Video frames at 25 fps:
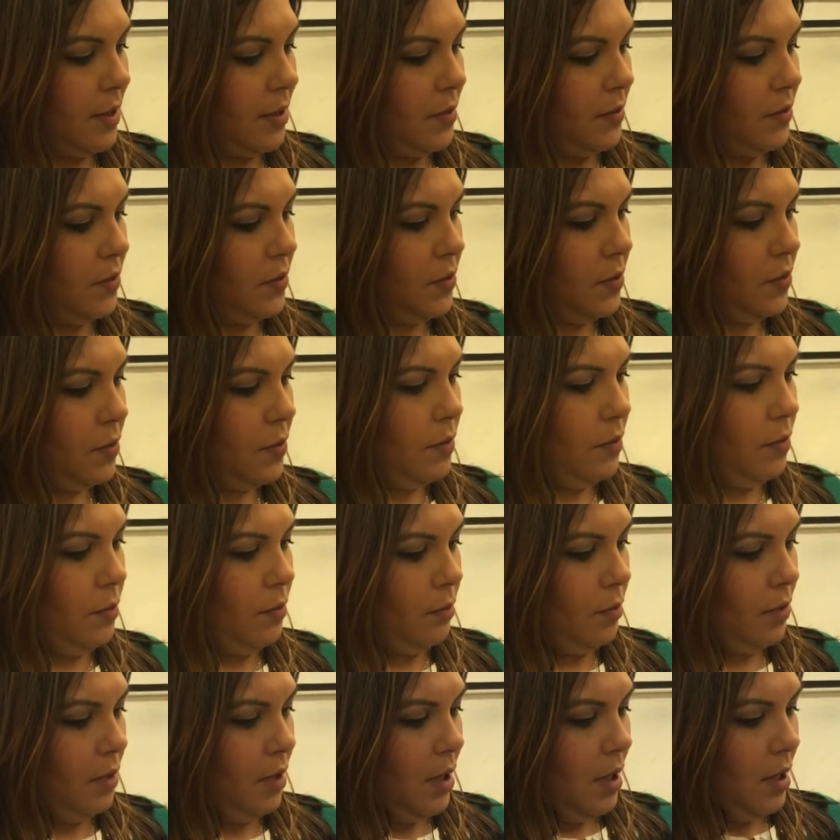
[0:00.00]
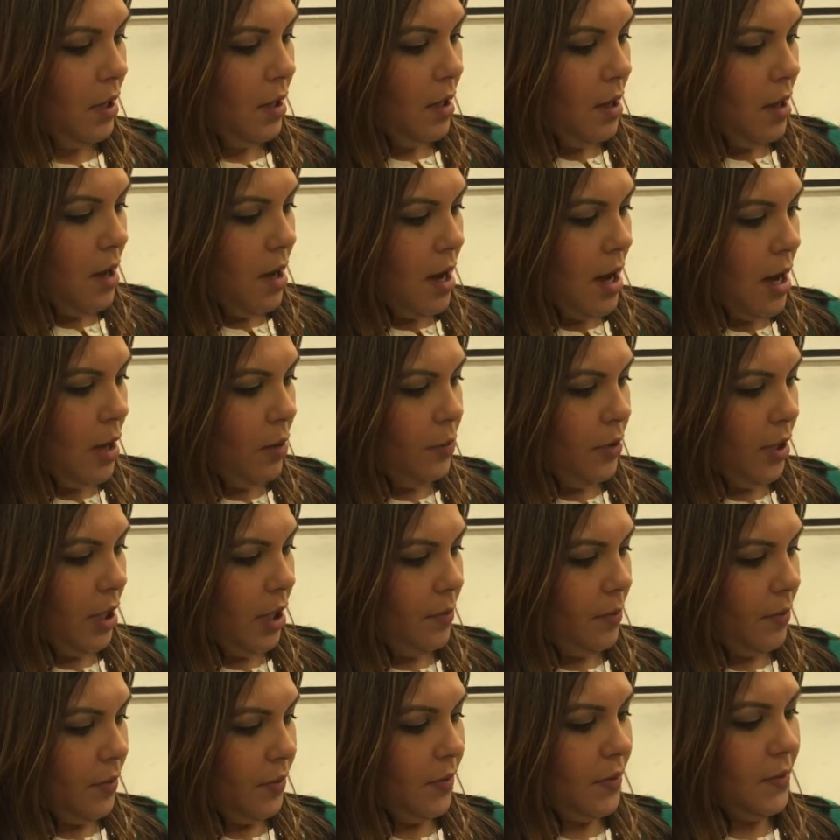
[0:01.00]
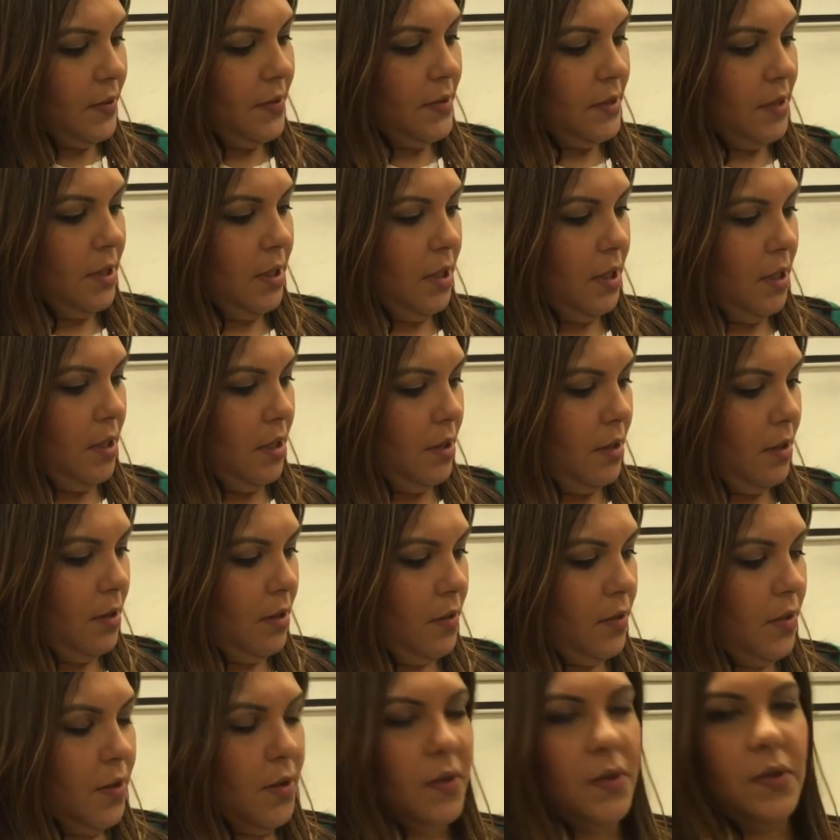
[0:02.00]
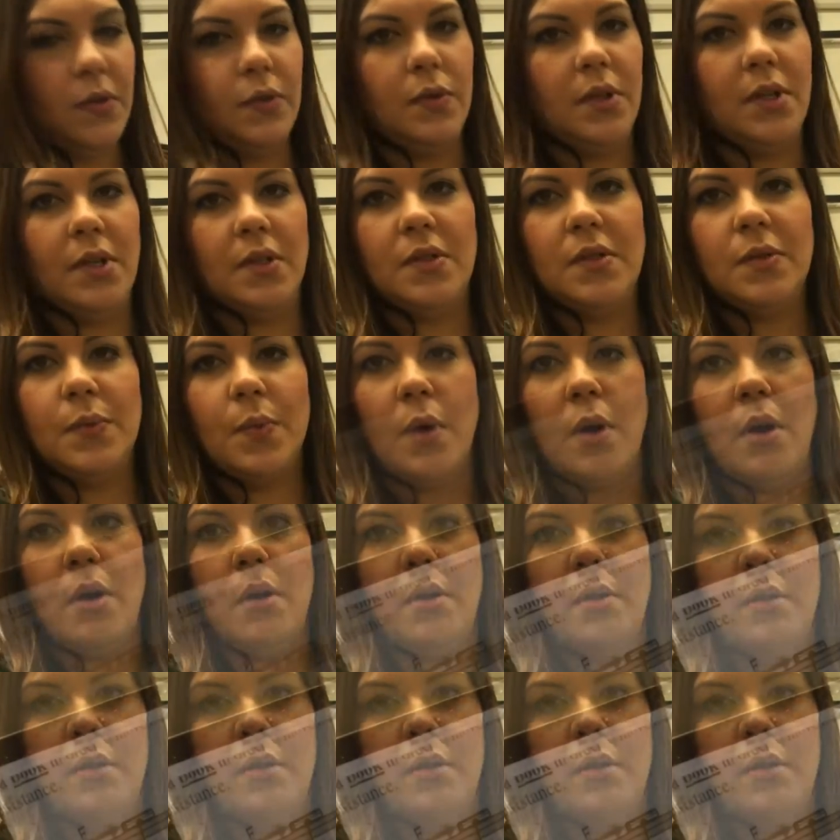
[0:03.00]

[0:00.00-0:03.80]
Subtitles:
and soon I'll be able to see the students' work.